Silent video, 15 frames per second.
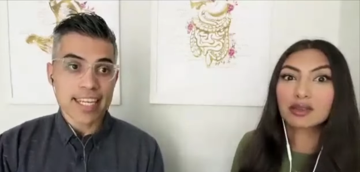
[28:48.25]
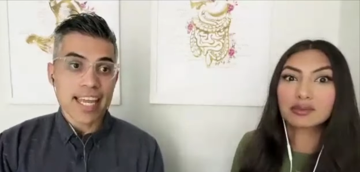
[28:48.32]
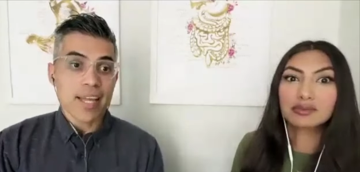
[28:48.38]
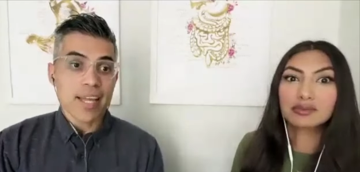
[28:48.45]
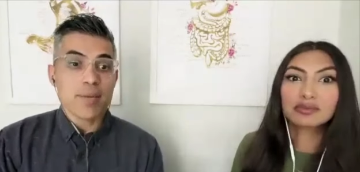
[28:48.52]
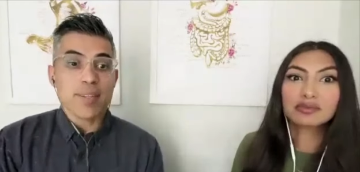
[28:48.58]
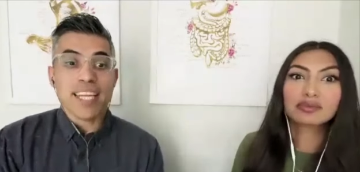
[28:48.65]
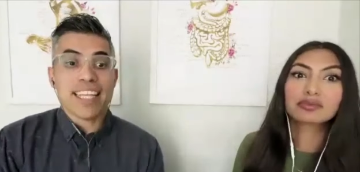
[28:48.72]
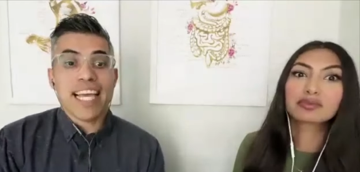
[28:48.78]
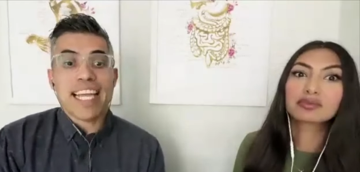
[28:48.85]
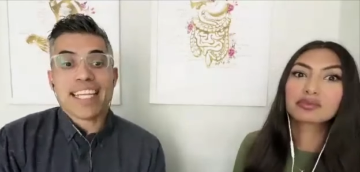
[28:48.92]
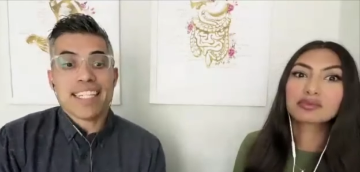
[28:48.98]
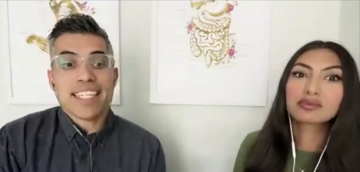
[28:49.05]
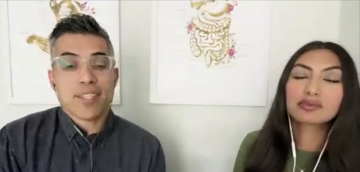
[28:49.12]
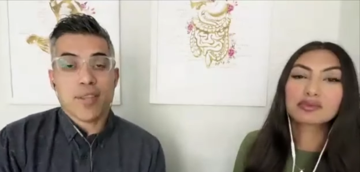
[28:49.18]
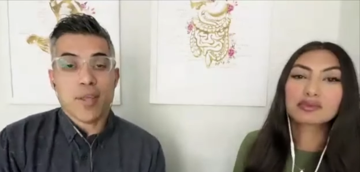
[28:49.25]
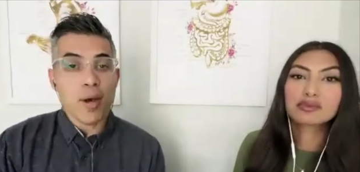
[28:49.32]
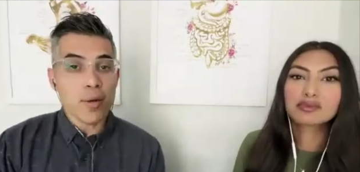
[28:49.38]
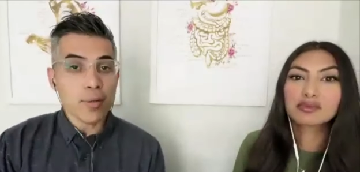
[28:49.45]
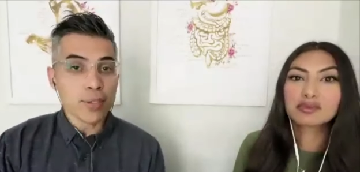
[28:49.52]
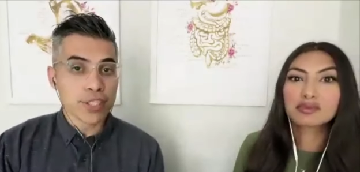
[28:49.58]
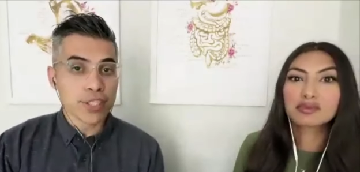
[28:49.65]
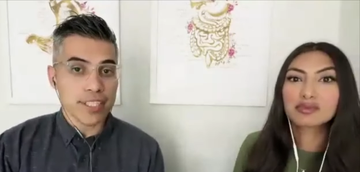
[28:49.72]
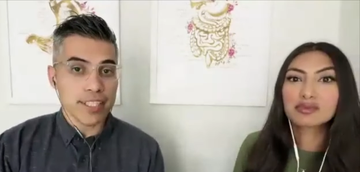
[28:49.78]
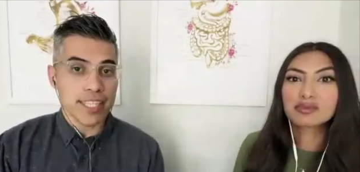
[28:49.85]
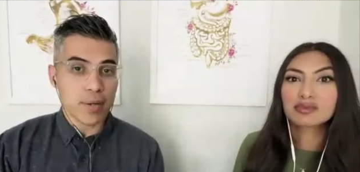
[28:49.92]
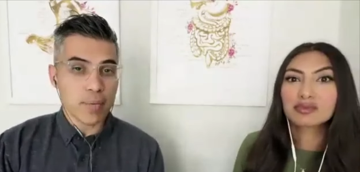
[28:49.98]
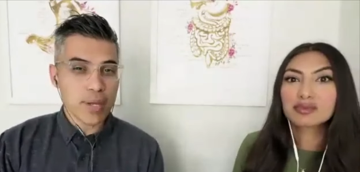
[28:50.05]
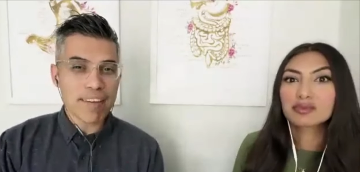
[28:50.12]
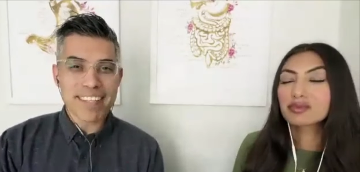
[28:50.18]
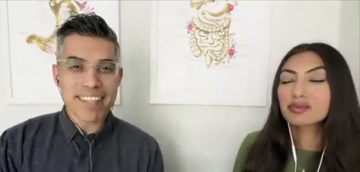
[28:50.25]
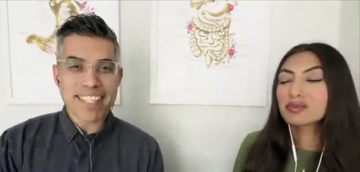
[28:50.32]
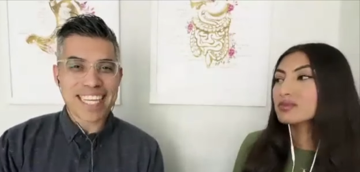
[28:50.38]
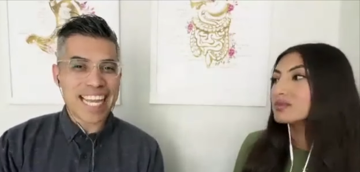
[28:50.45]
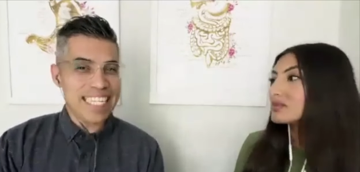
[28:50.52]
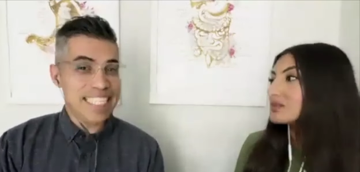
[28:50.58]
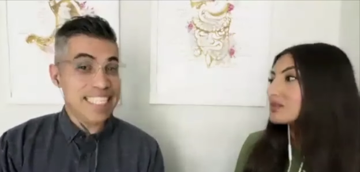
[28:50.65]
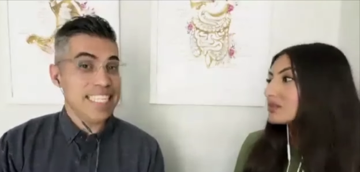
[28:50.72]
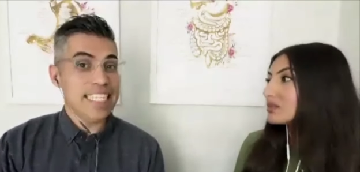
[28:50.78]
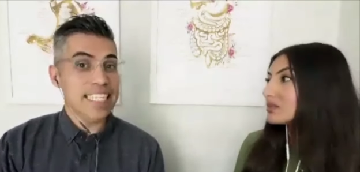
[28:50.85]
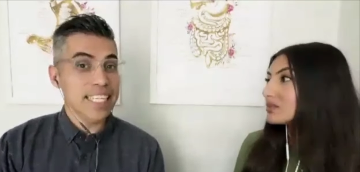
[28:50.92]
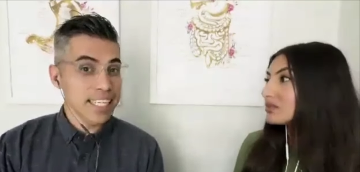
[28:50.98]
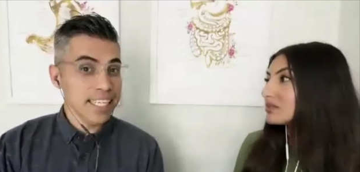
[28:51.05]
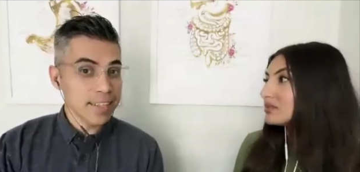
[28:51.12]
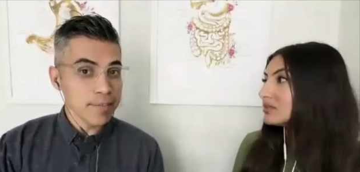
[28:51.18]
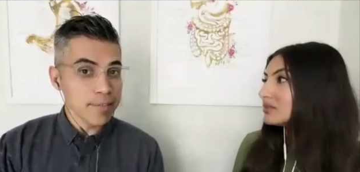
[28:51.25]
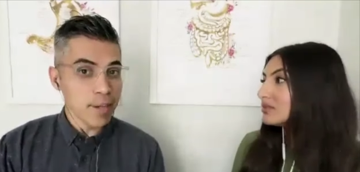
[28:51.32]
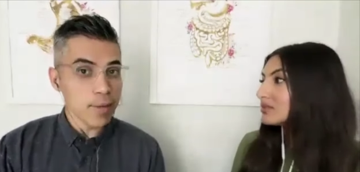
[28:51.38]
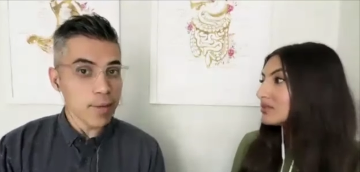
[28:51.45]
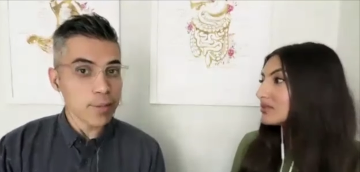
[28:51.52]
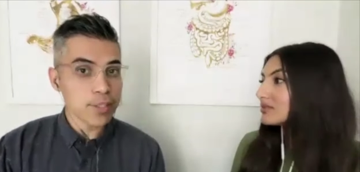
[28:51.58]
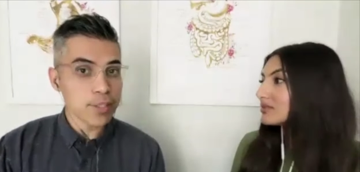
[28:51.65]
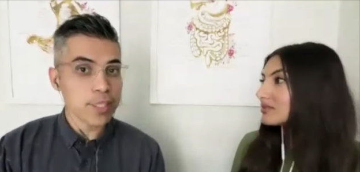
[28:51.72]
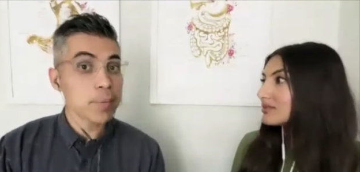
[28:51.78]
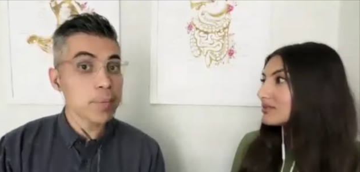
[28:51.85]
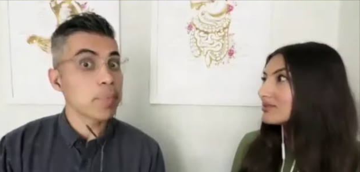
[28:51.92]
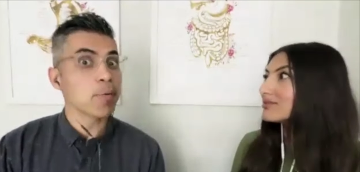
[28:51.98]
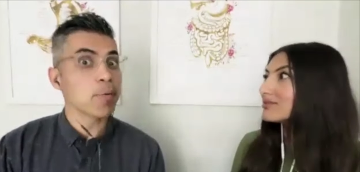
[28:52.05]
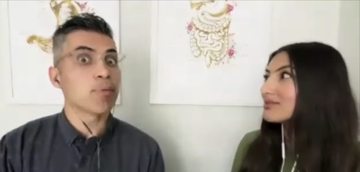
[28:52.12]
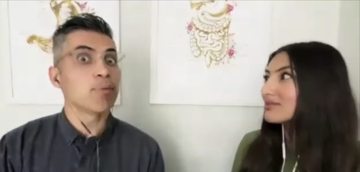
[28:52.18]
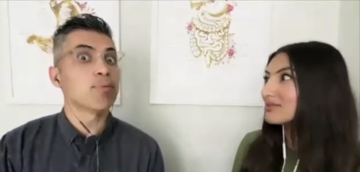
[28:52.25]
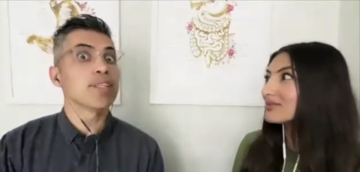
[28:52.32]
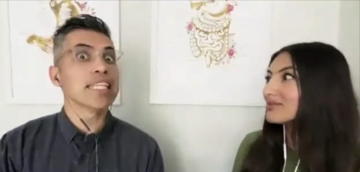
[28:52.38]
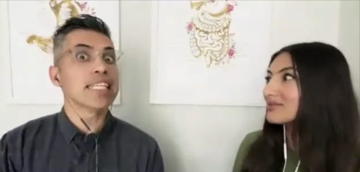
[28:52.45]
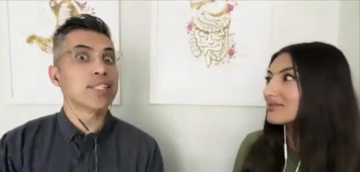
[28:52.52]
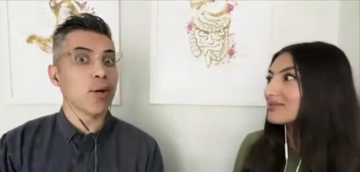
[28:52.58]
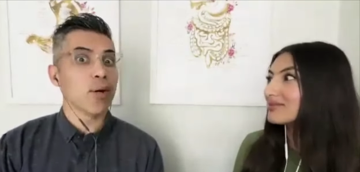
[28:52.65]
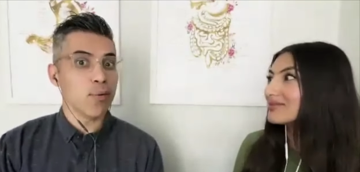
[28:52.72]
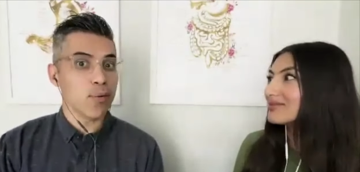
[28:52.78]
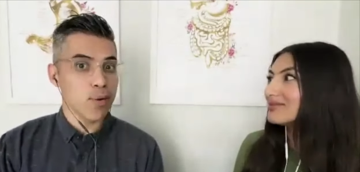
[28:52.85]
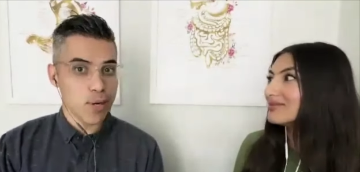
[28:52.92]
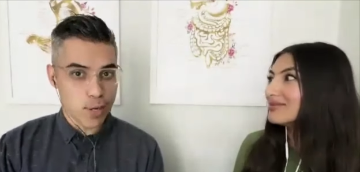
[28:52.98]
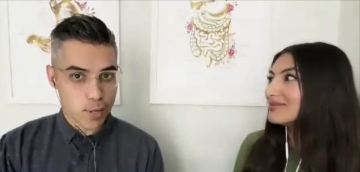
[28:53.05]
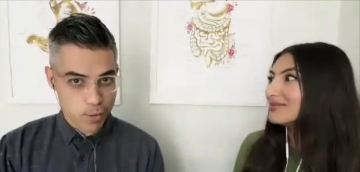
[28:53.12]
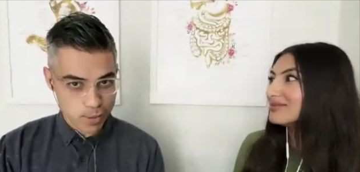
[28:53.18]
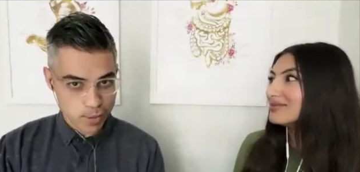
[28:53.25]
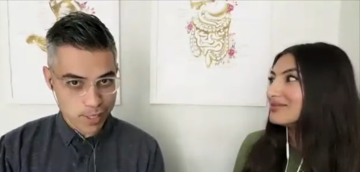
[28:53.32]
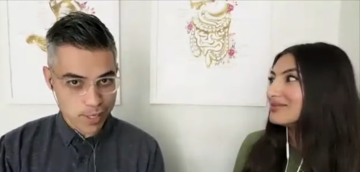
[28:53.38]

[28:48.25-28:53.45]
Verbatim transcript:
Speaker 1: and really i liken it to the ocean like we have this idea of the ocean but we really don't know the